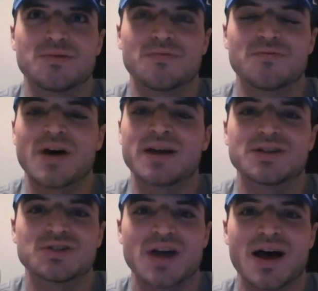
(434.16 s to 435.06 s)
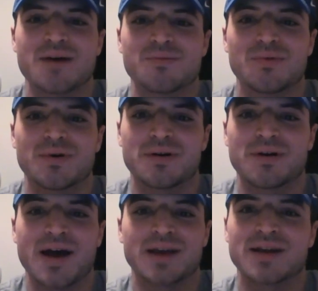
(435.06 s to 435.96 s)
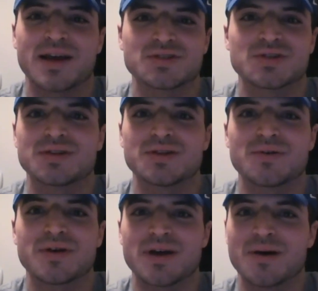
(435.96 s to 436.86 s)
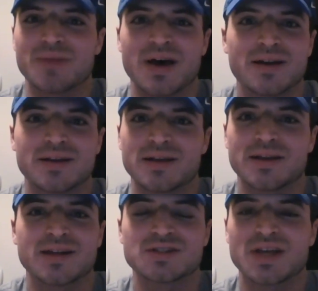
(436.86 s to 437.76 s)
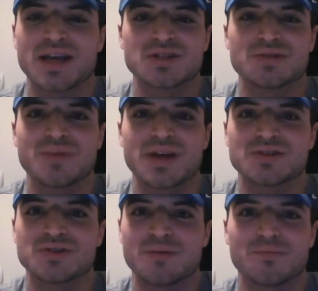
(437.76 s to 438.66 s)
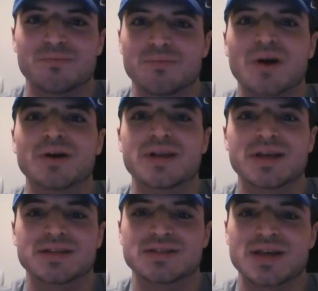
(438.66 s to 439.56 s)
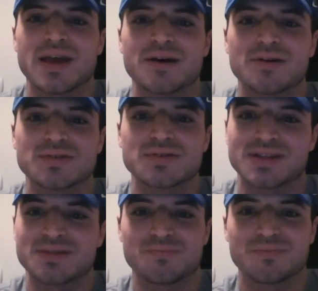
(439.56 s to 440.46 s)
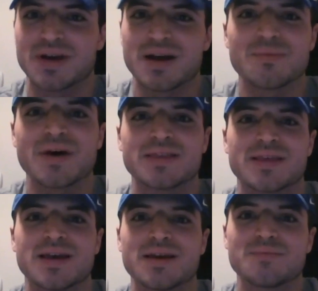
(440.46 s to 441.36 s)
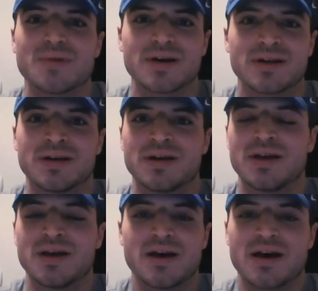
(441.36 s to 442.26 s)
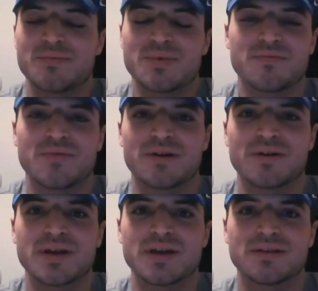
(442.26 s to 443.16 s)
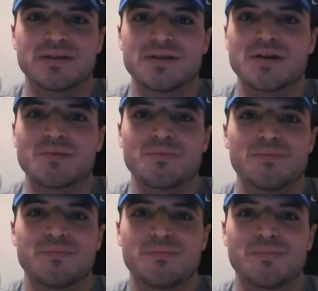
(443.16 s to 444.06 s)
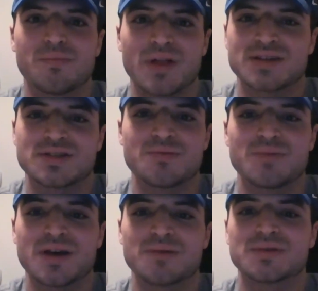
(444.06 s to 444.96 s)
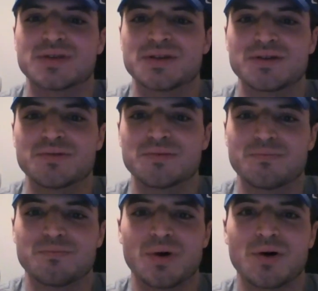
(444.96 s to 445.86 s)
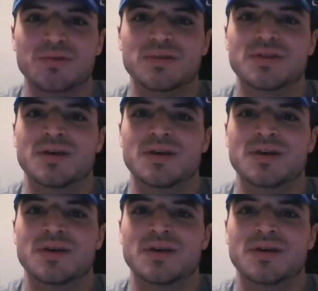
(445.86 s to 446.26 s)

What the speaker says: find a job where I can actually do it. I'm not an education major. I'm marketing and sales. That's kind of my thing, but I've been very, you know, blessed to be able to do both.